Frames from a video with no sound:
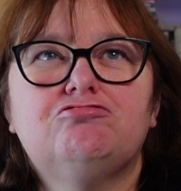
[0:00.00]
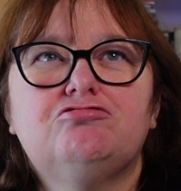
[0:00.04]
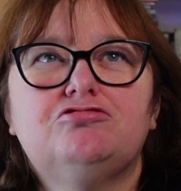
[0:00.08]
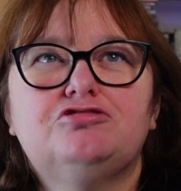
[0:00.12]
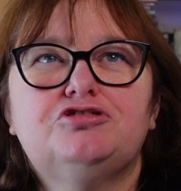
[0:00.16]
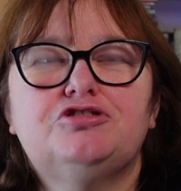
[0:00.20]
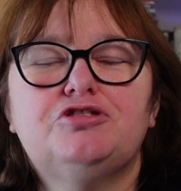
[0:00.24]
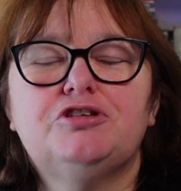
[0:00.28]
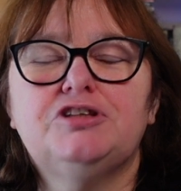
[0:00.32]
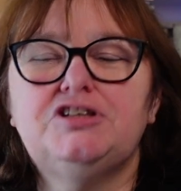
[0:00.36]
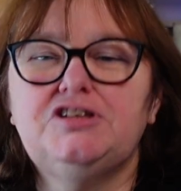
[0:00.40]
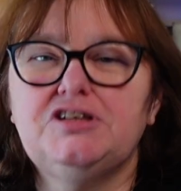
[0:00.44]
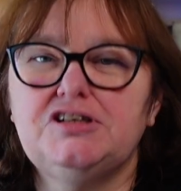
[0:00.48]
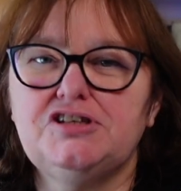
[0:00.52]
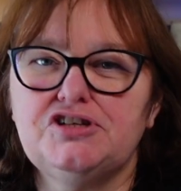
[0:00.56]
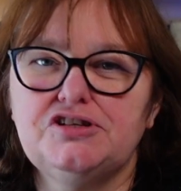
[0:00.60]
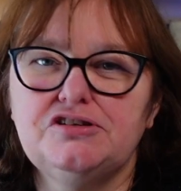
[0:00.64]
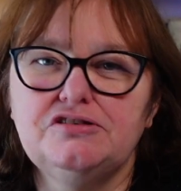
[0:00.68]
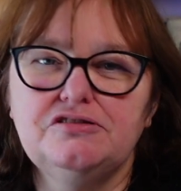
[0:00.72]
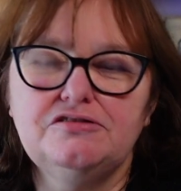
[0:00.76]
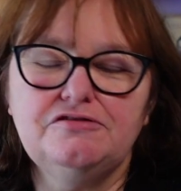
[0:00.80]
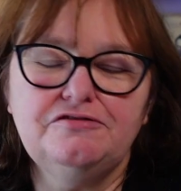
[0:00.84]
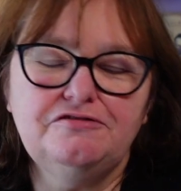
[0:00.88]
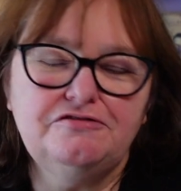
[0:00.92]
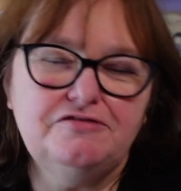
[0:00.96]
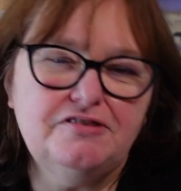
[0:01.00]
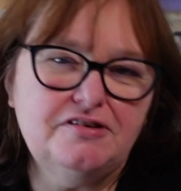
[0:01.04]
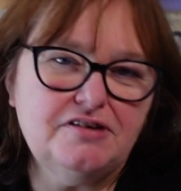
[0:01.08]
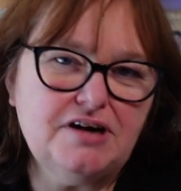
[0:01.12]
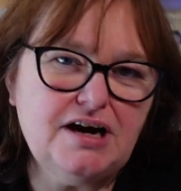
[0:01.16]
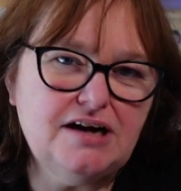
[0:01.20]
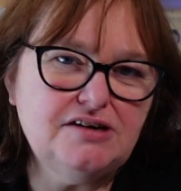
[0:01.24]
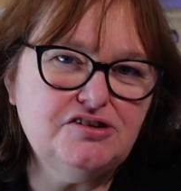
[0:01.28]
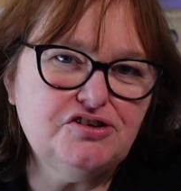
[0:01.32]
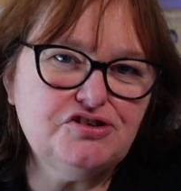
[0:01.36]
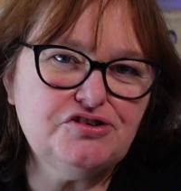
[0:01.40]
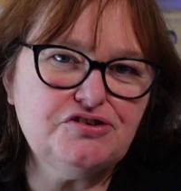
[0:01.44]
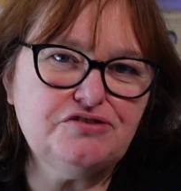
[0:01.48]
traditional
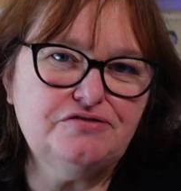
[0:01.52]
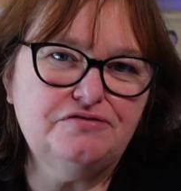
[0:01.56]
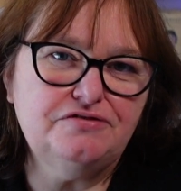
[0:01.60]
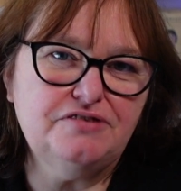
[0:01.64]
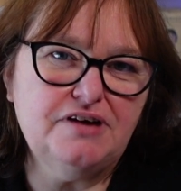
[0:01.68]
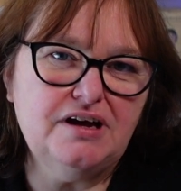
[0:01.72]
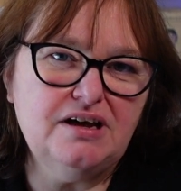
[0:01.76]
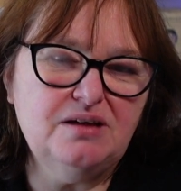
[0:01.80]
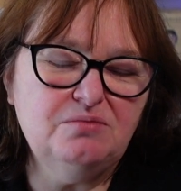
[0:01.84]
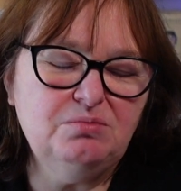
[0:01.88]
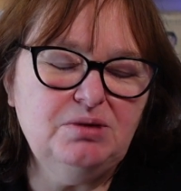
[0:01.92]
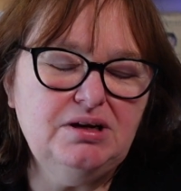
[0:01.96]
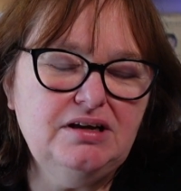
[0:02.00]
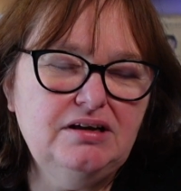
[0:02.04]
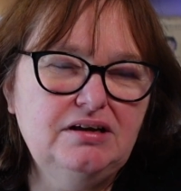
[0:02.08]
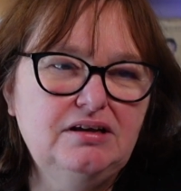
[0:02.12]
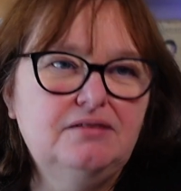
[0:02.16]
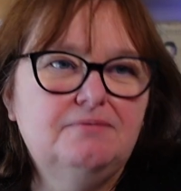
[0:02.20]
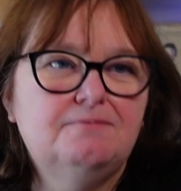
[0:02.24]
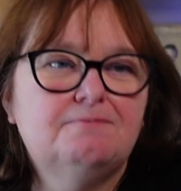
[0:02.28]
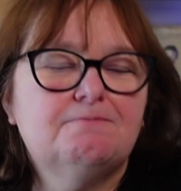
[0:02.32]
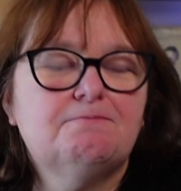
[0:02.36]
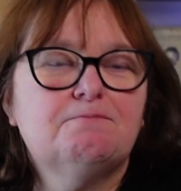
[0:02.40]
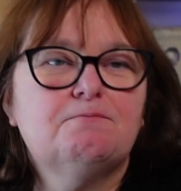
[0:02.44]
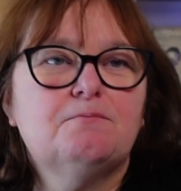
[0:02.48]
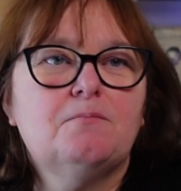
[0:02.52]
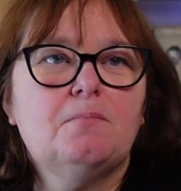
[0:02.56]
French family,